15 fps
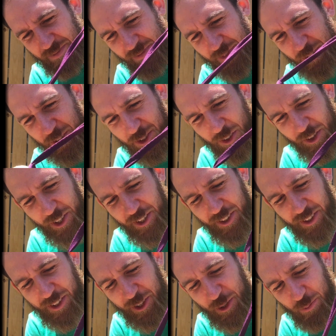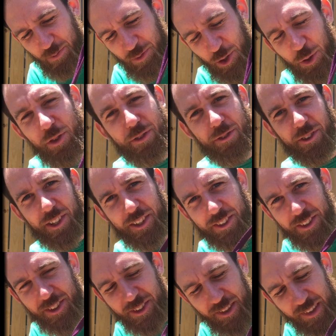straight up tuna
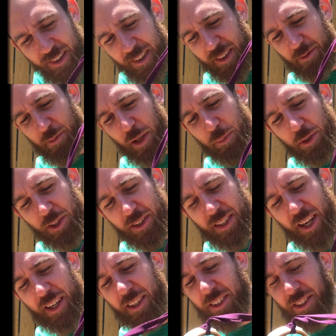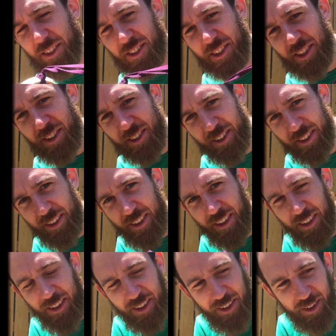fish, maybe a tiger shark,
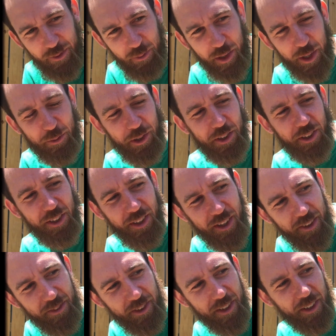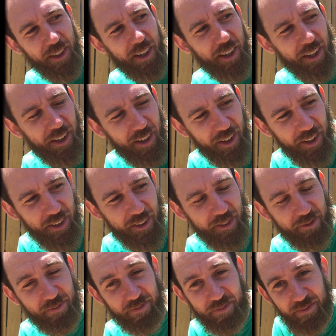maybe even a
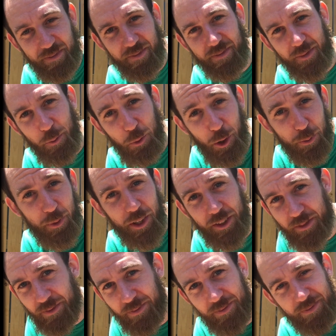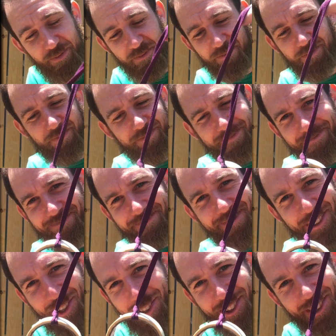mermaid. It's
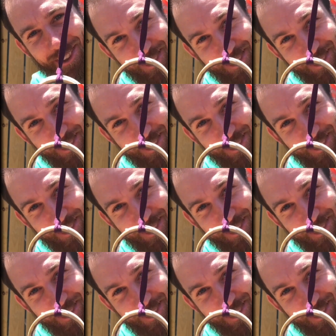all good.